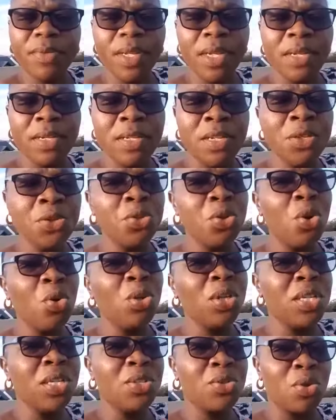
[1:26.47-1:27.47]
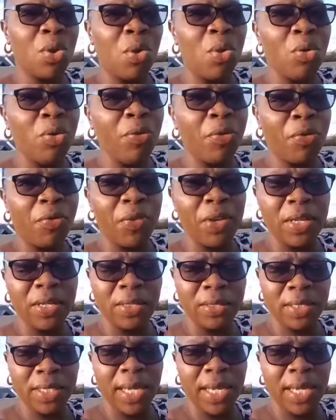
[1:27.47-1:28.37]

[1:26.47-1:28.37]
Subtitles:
he sold his own field